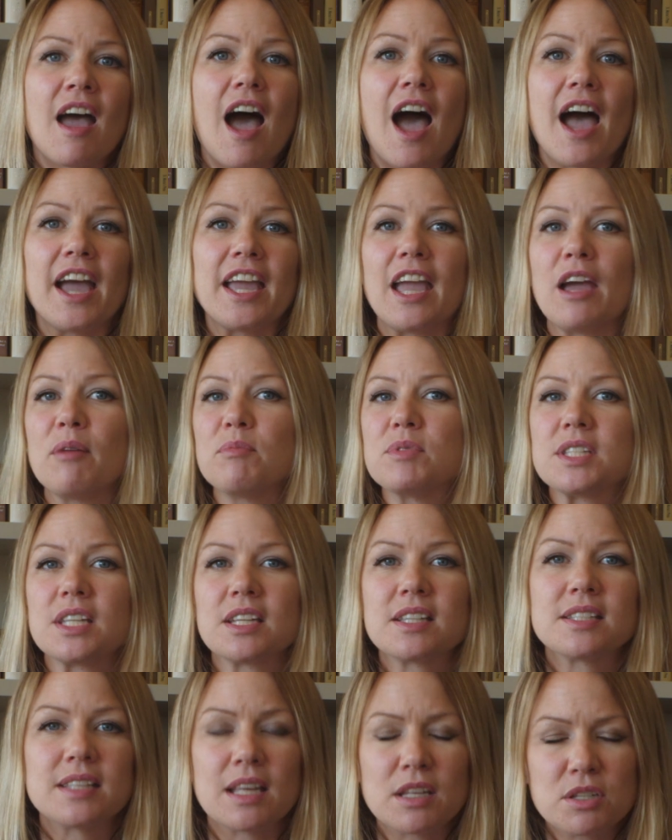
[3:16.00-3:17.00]
I am
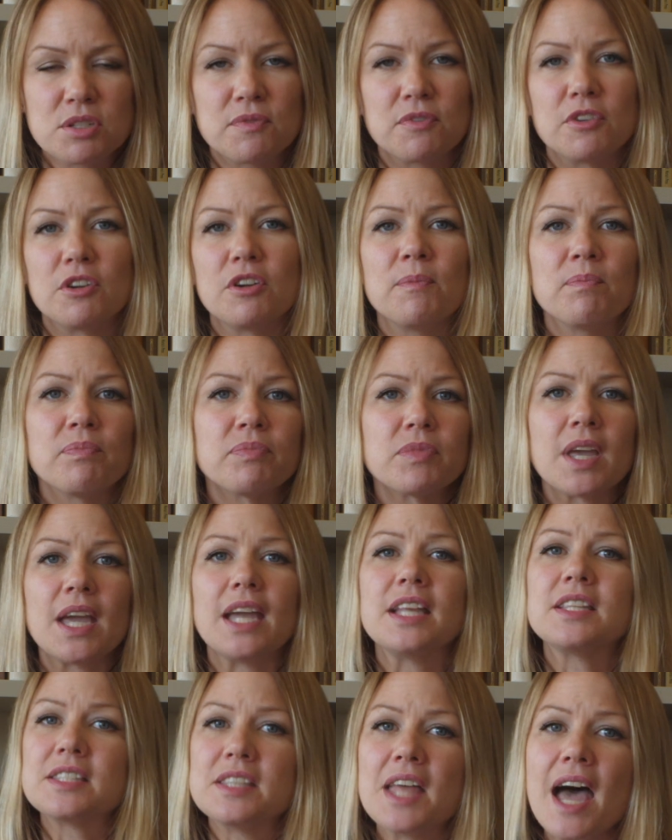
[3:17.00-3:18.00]
successful.
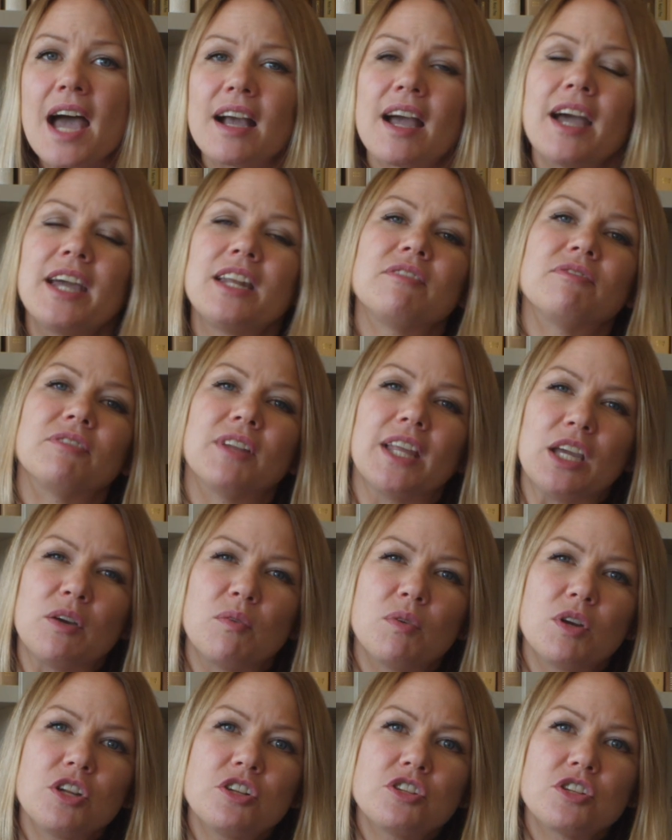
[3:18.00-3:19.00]
It's that kind of
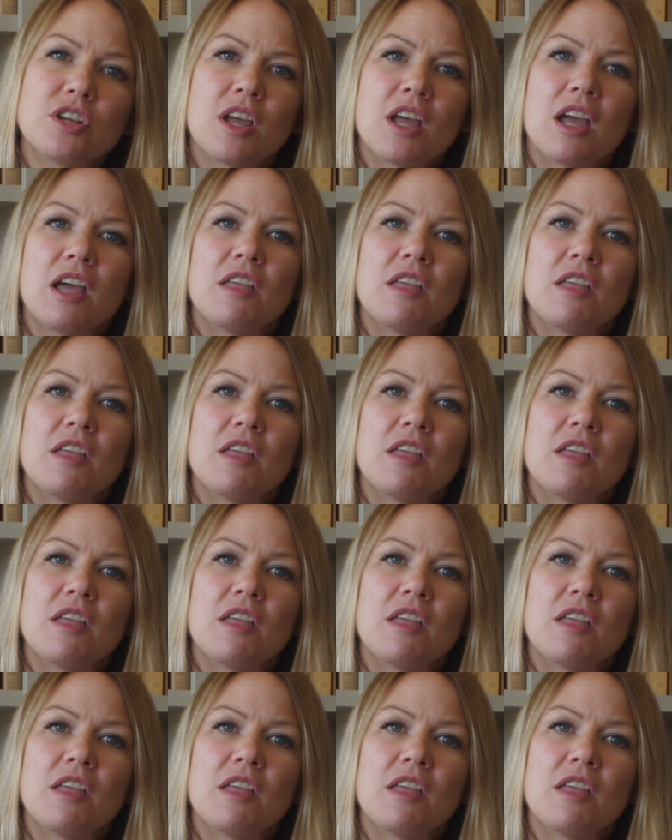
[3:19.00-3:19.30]
language